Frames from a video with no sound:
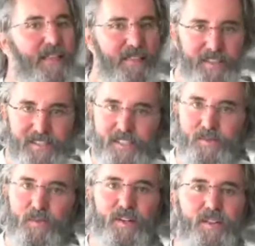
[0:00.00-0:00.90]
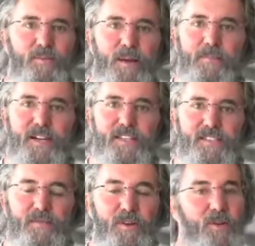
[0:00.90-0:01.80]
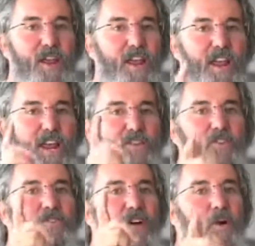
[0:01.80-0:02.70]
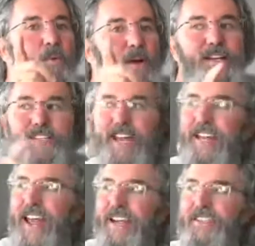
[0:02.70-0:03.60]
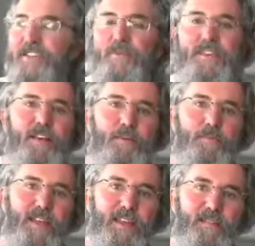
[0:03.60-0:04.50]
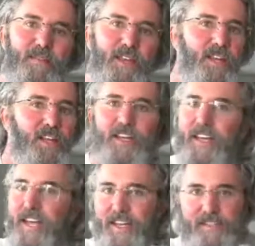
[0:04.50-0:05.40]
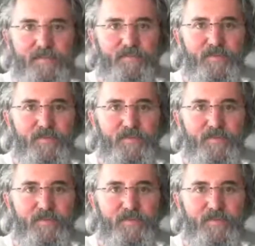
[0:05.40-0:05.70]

This is where the rubber hits the road. And you don't want to take action without a plan. You can't.